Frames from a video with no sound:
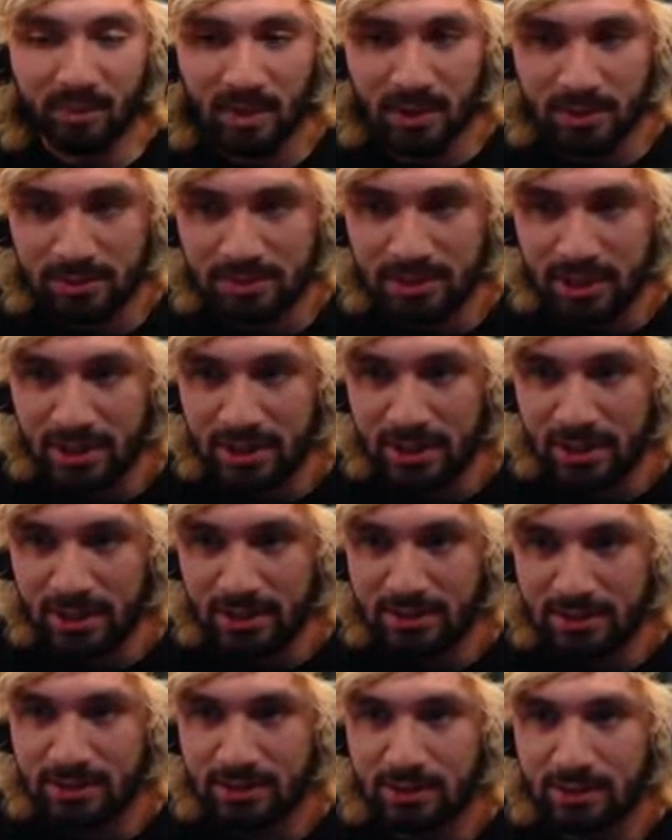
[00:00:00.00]
Say
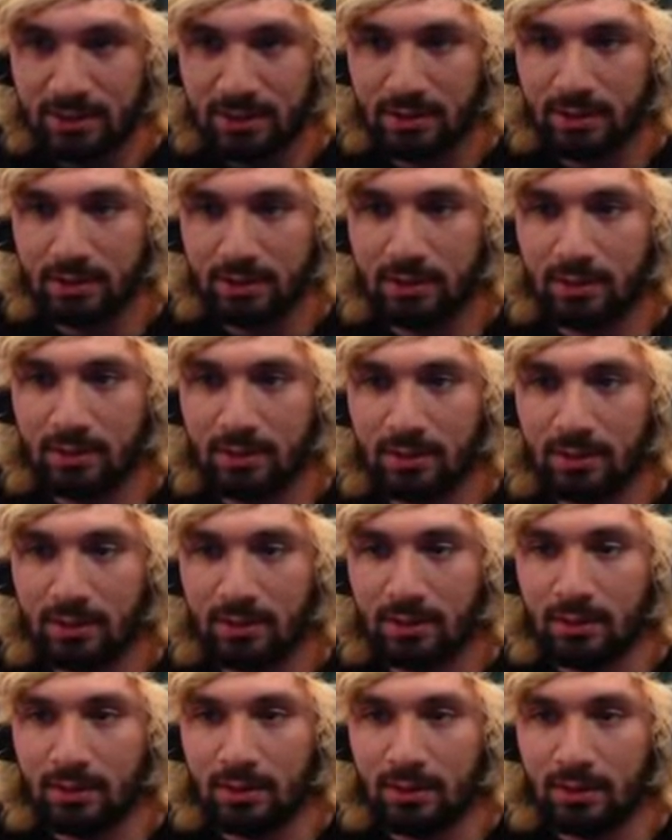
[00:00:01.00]
yes.
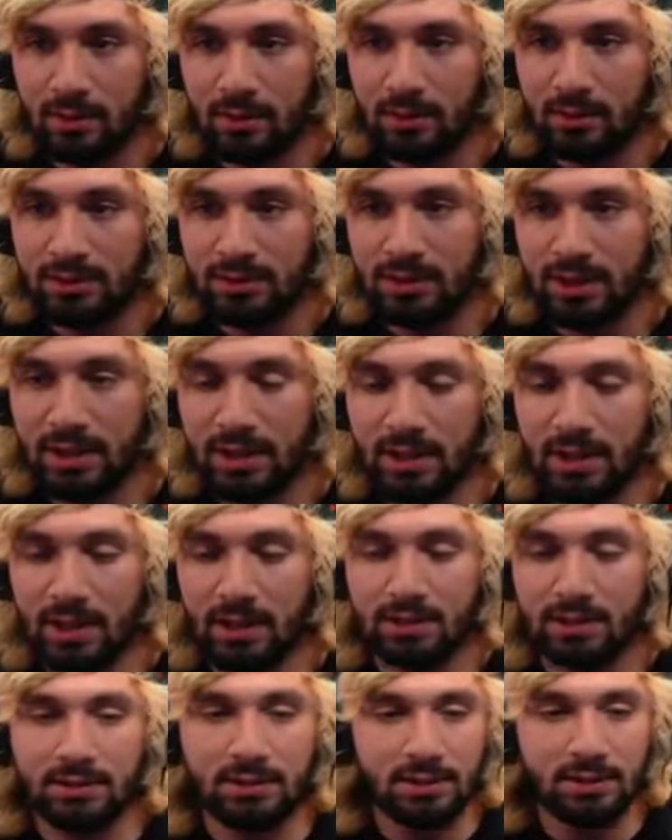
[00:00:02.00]
Say
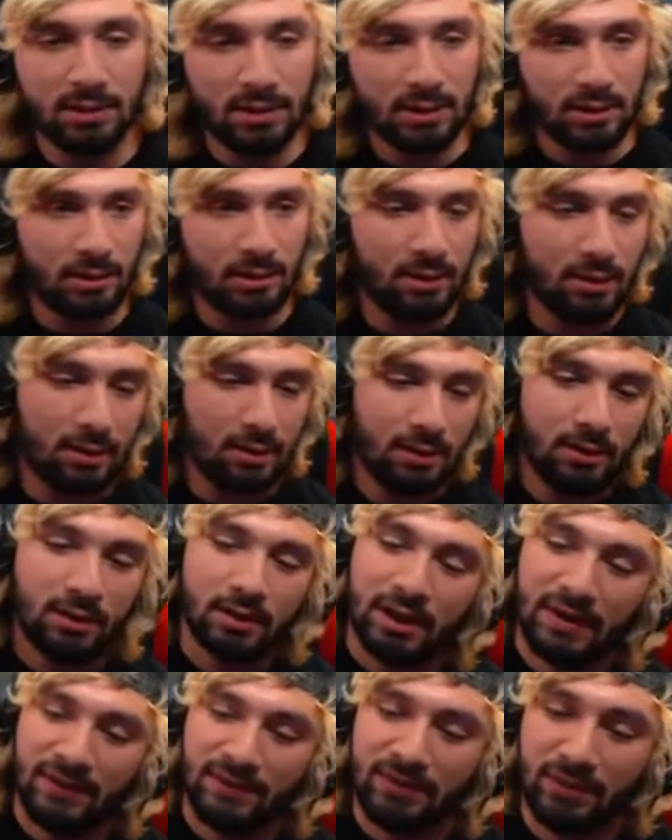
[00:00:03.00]
yes.
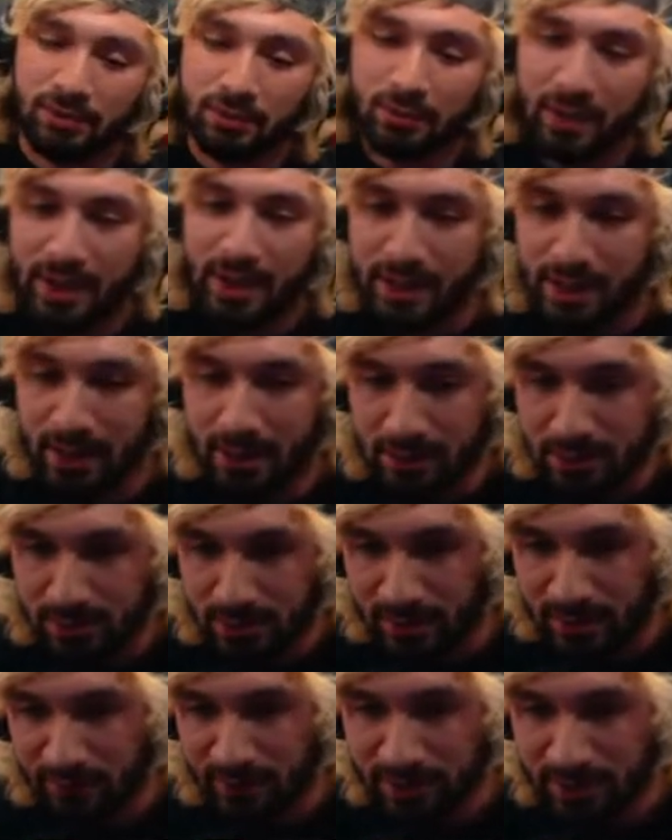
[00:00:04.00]
If you're ready, so
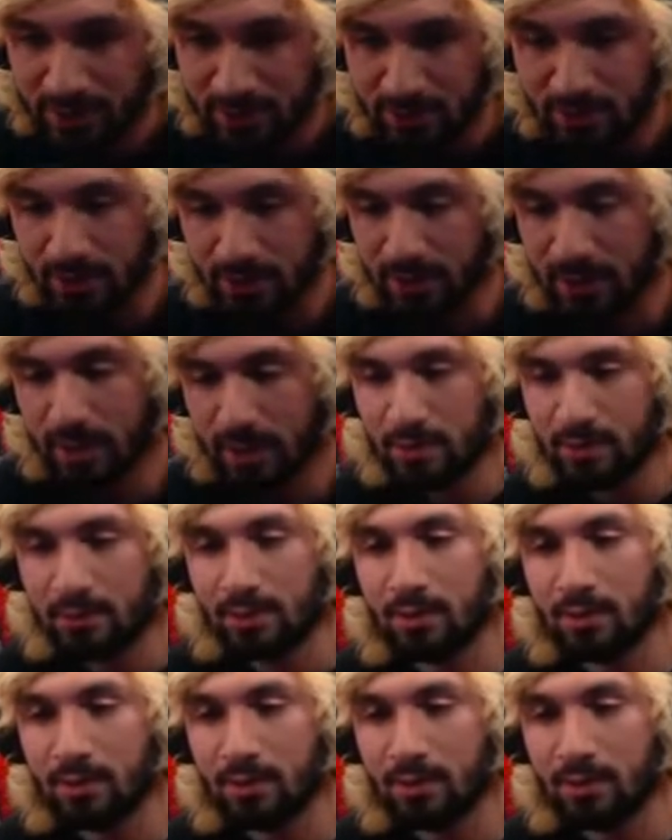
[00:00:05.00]
if I should do it now.